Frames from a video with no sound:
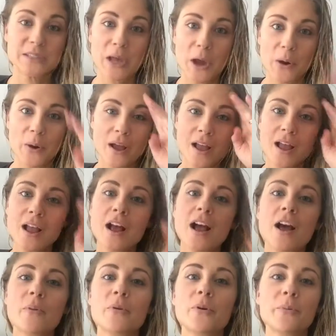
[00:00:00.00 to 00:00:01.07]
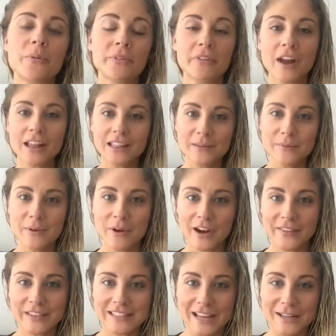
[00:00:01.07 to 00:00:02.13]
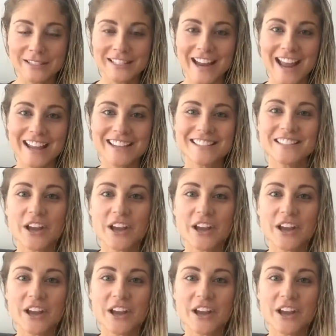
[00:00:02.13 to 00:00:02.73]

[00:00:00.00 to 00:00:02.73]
So I will proudly be wearing this out today.